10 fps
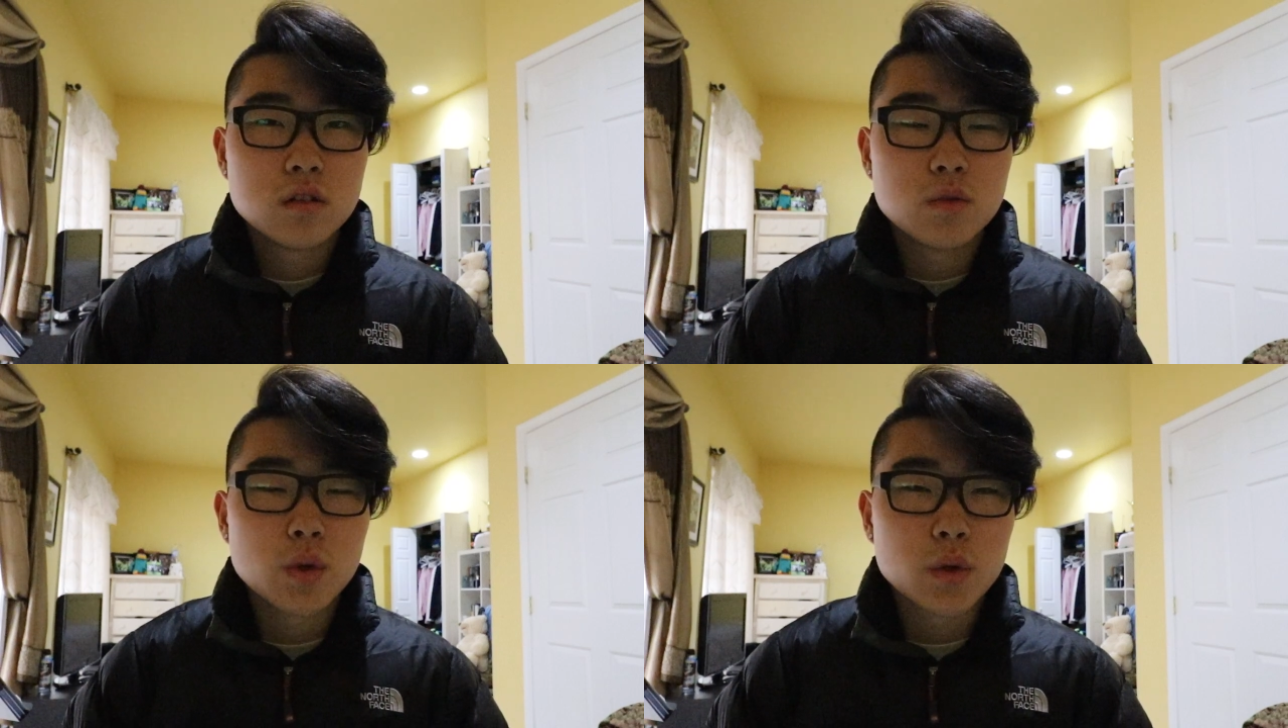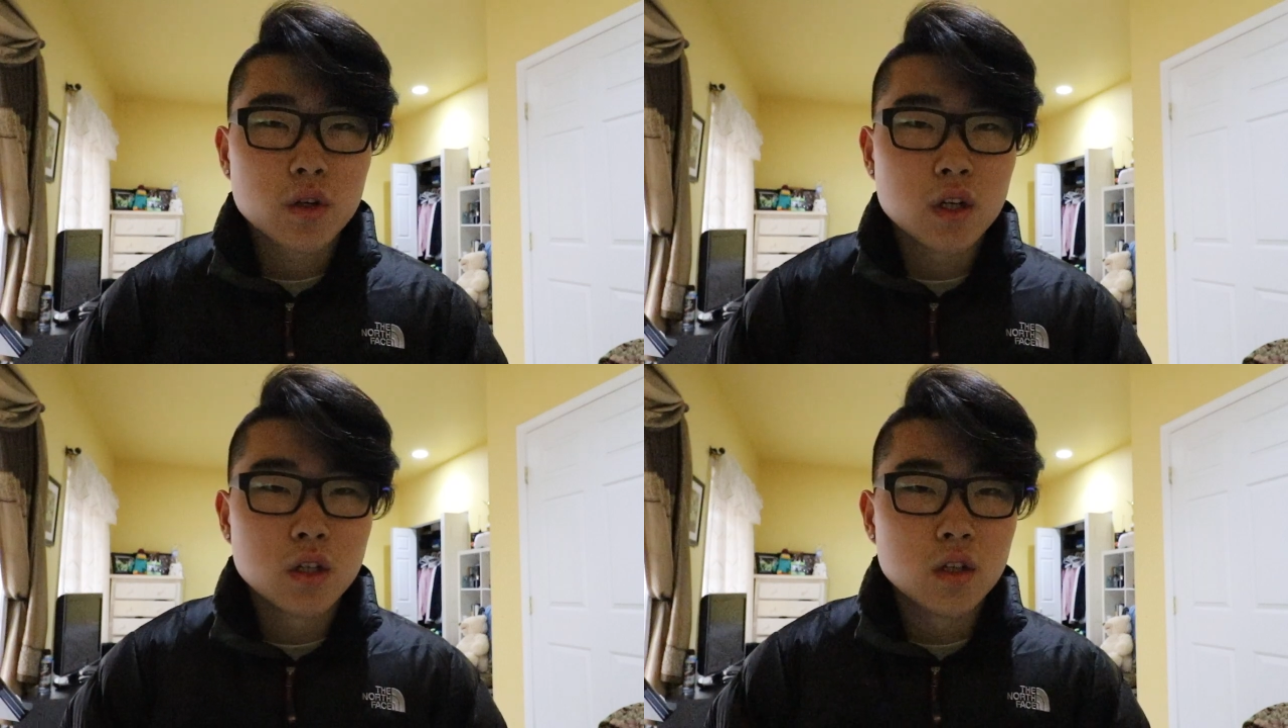we were
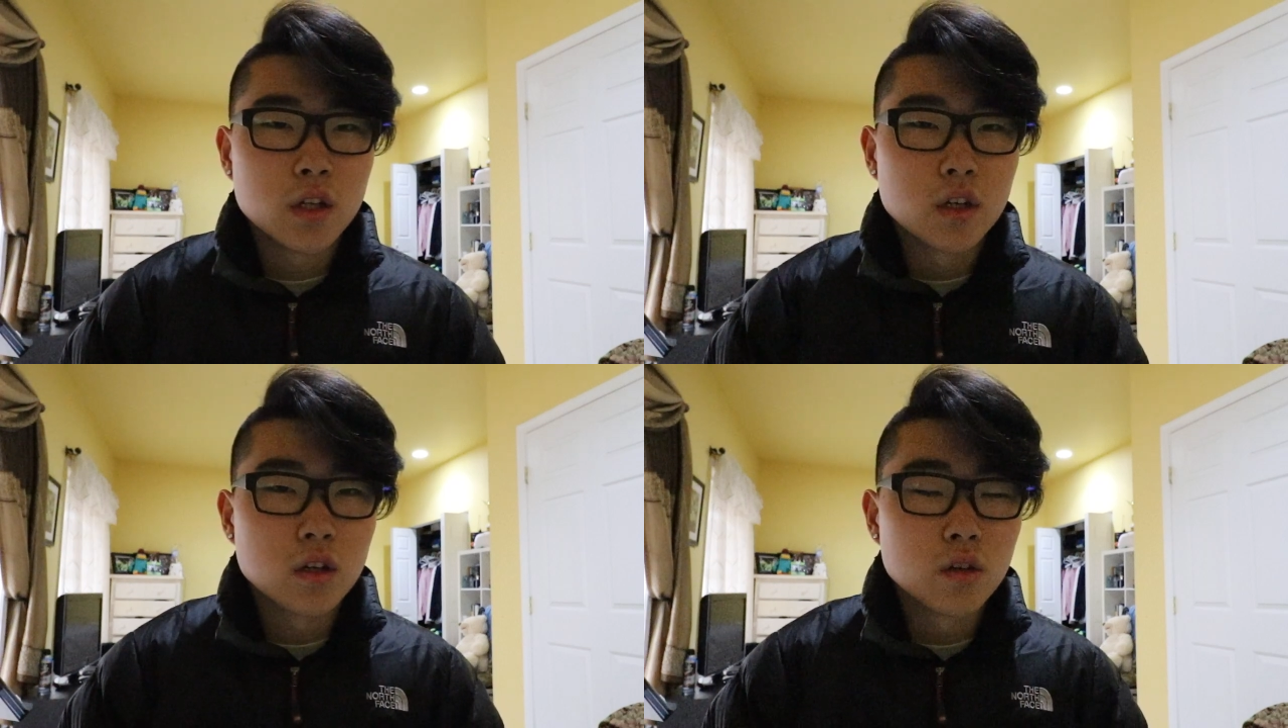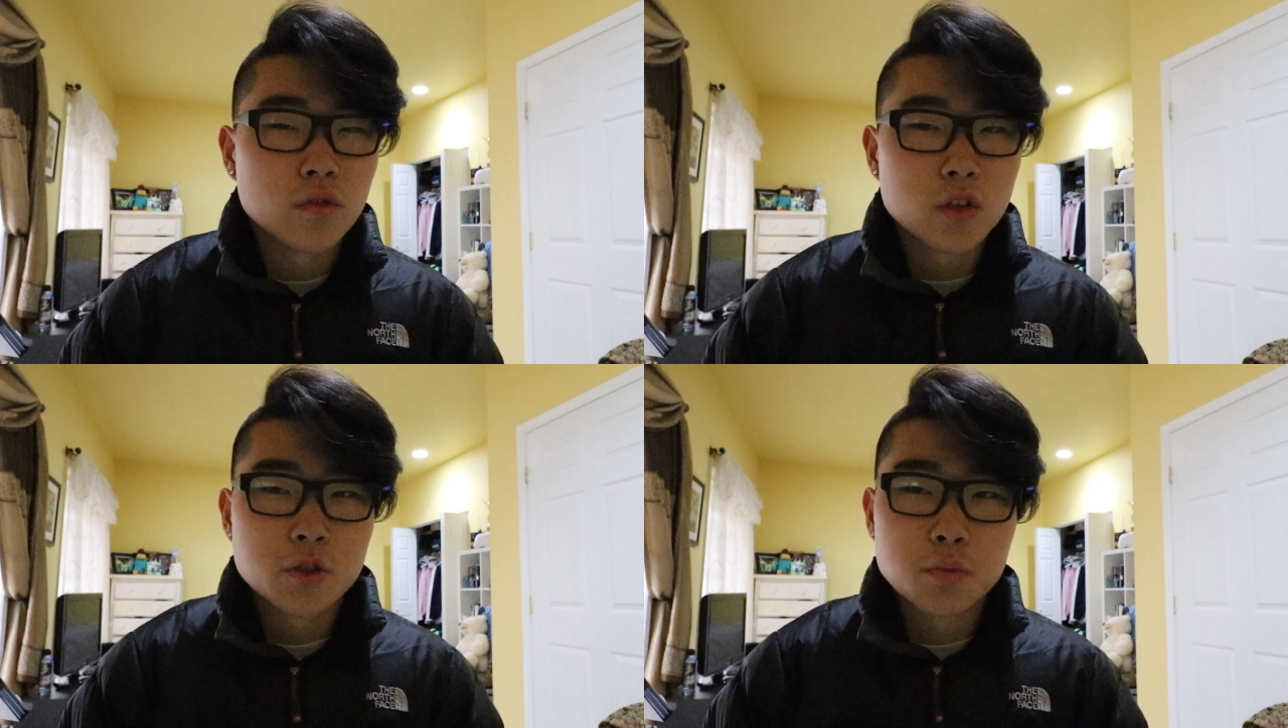gonna hear
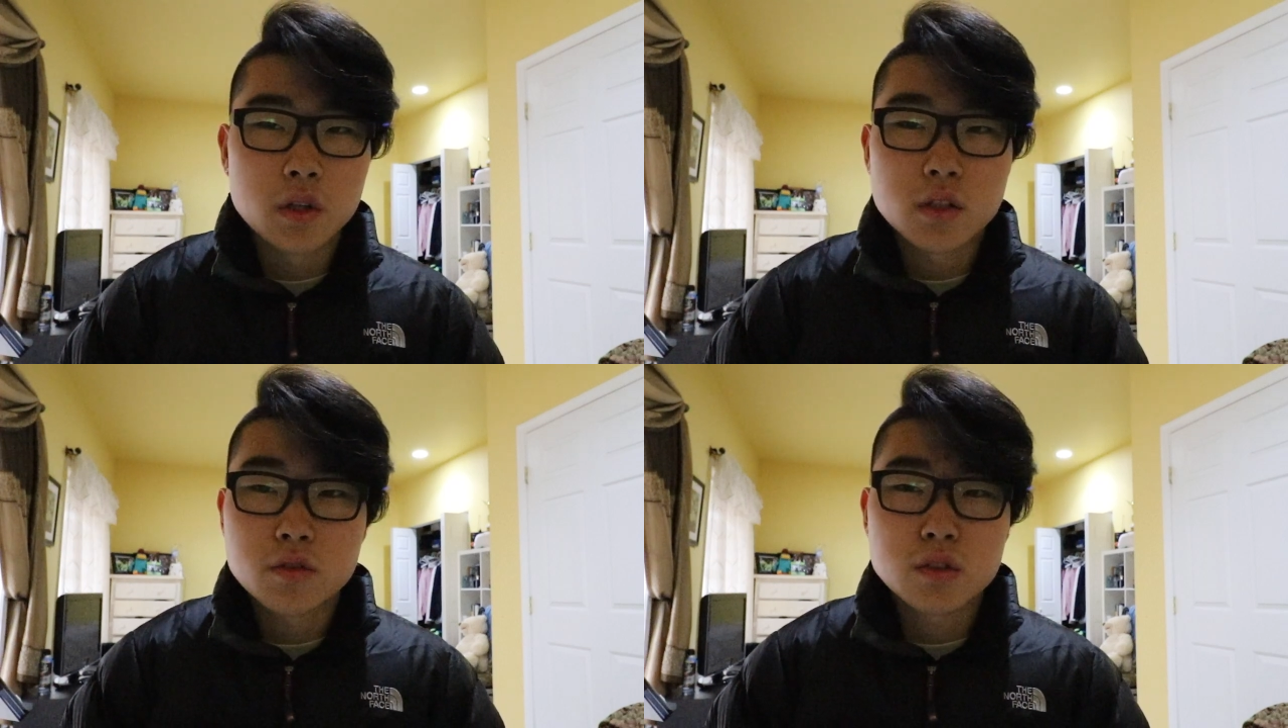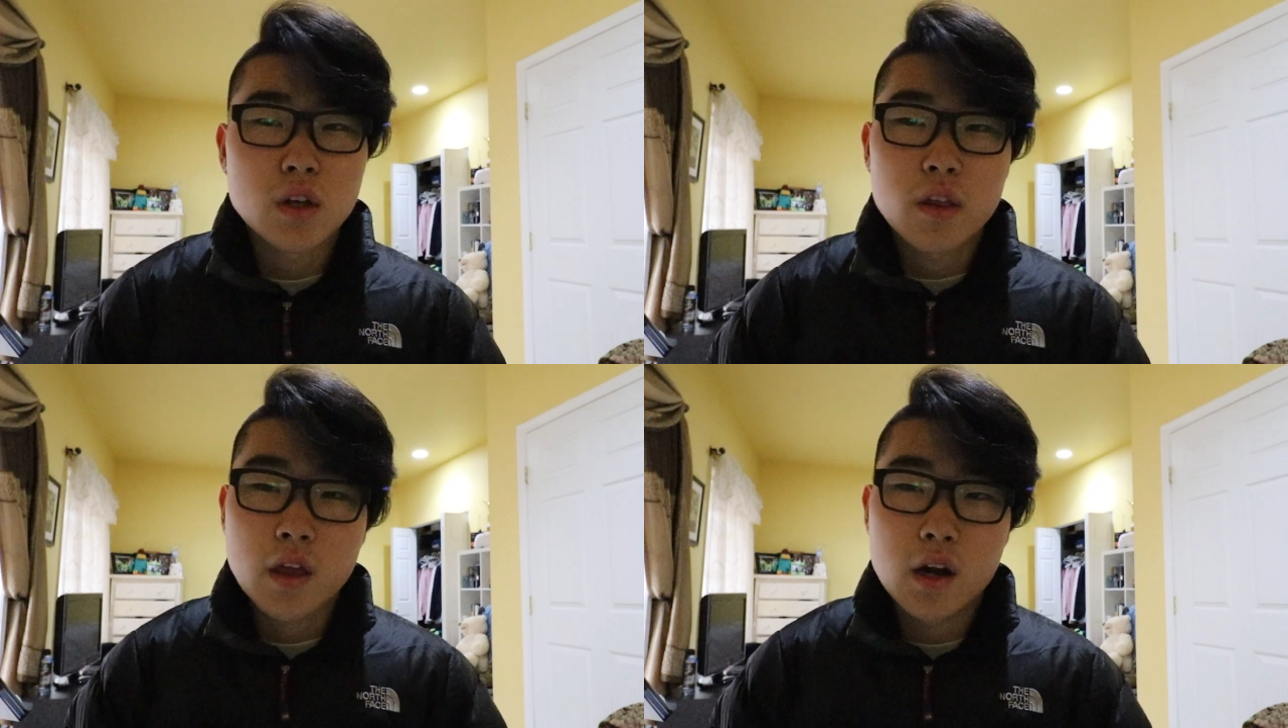first place for
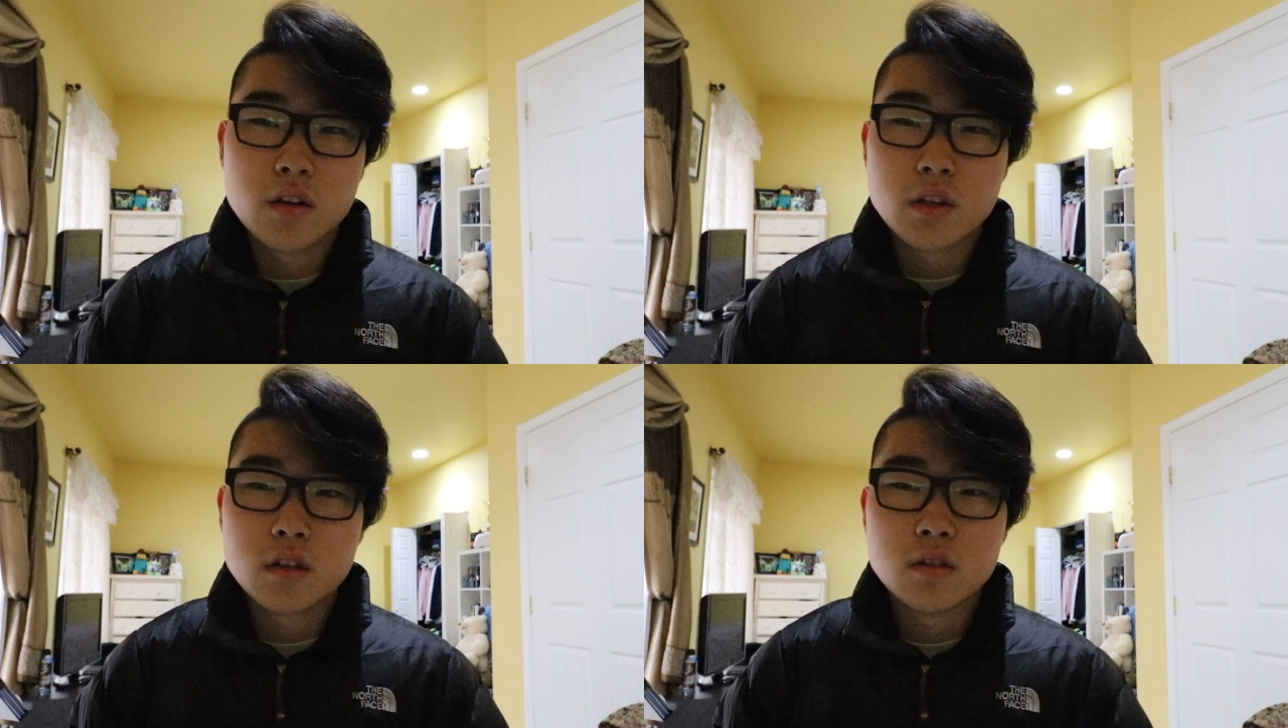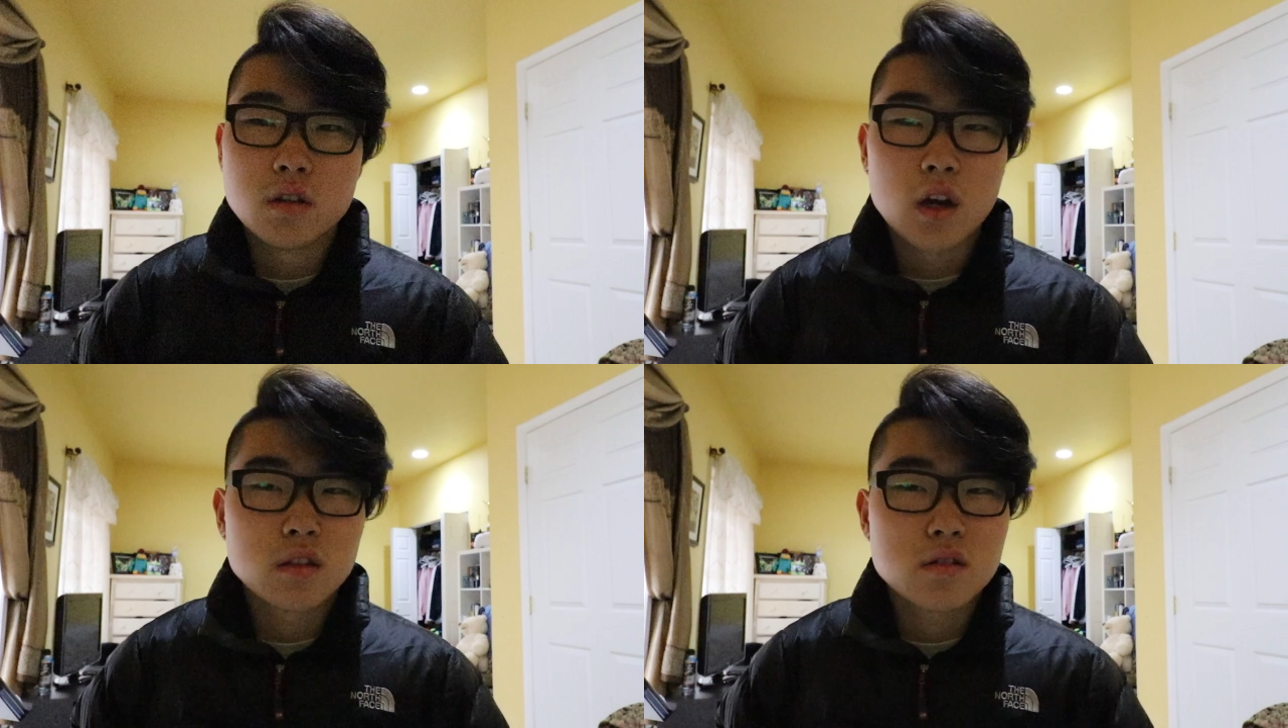South County and
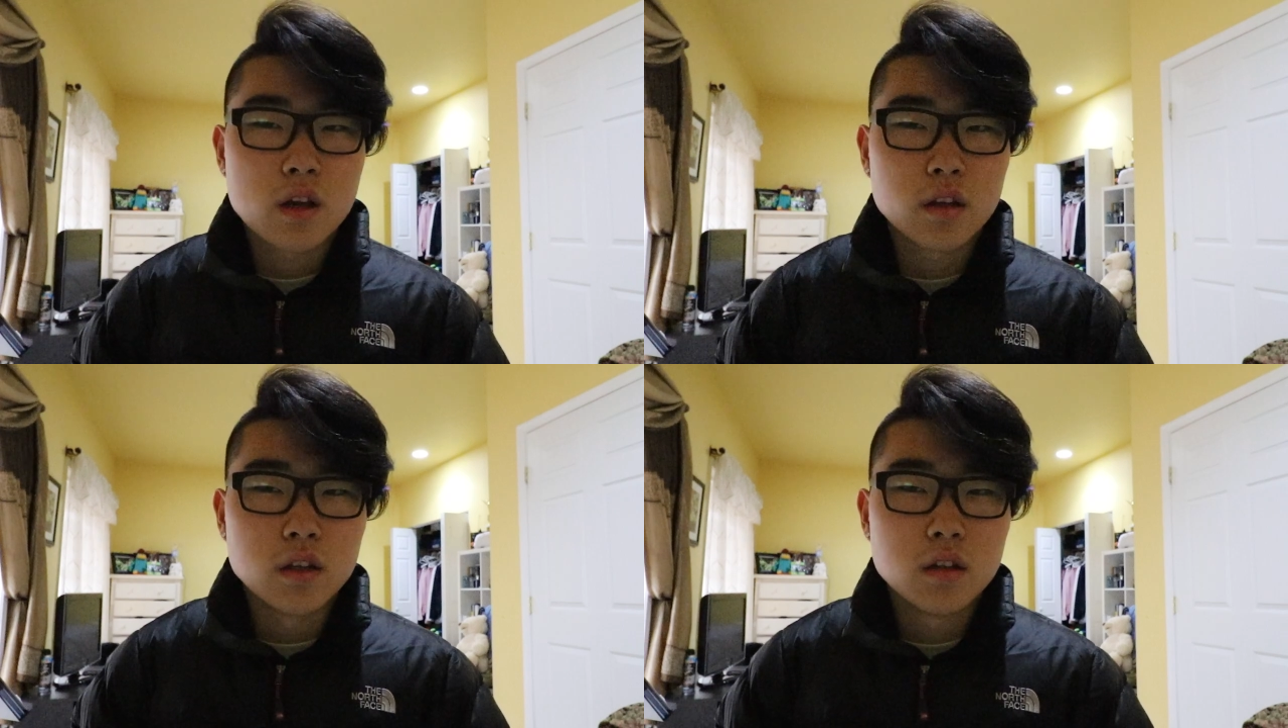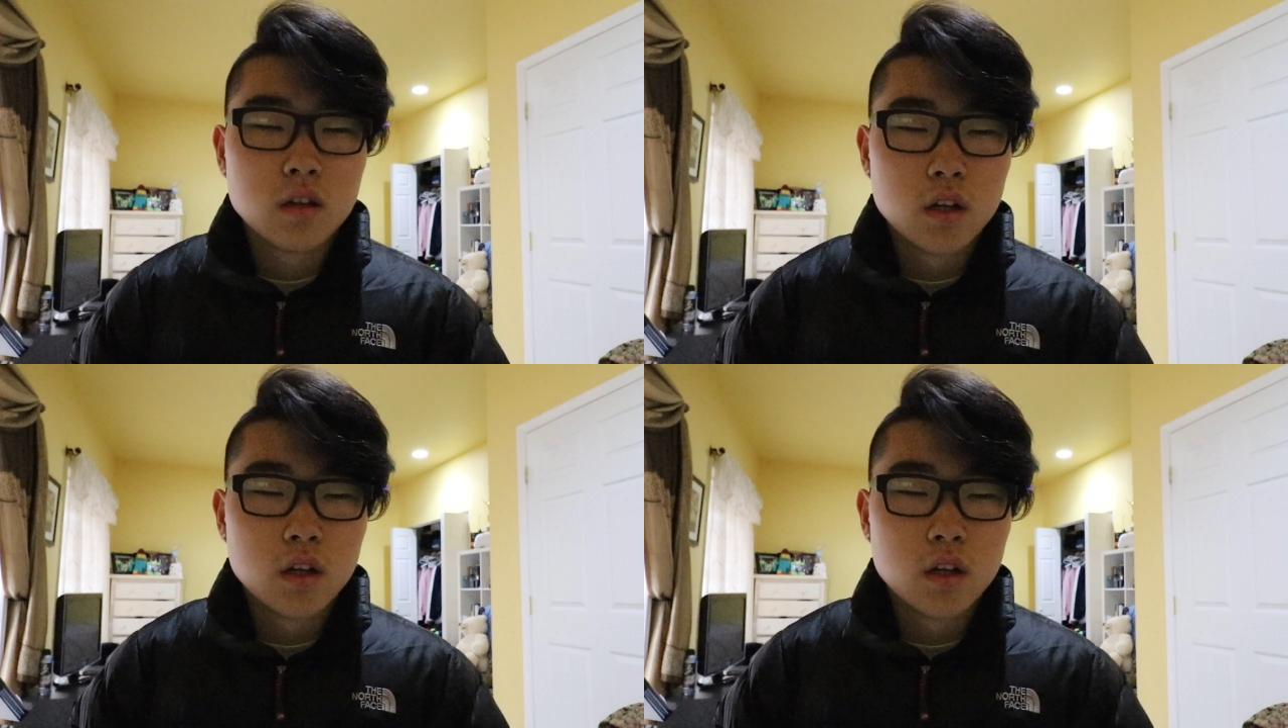not second.